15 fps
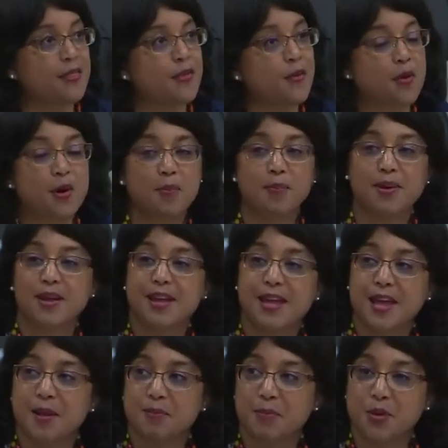Thorpe
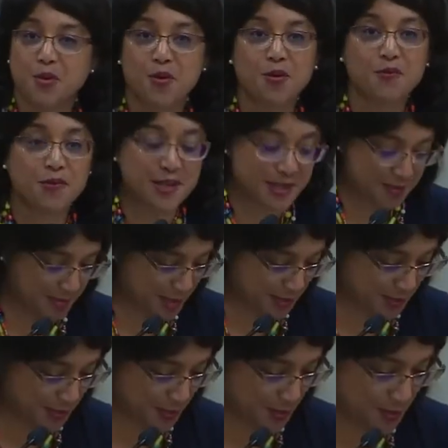and Muir Fundamental
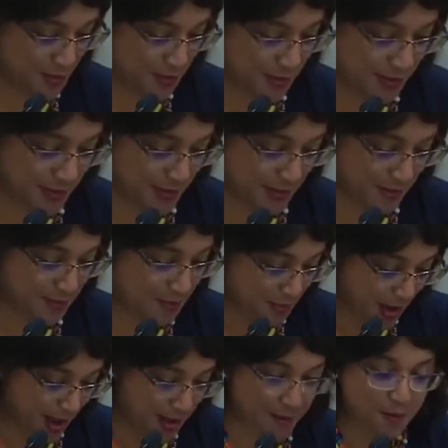Schools
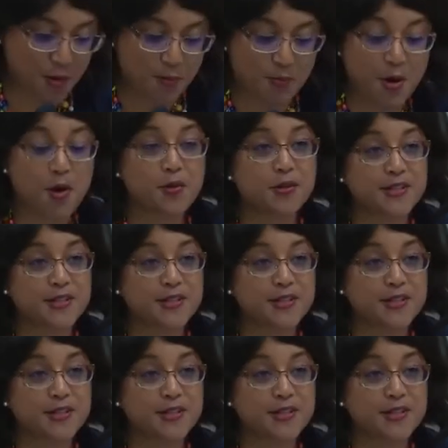uh, were both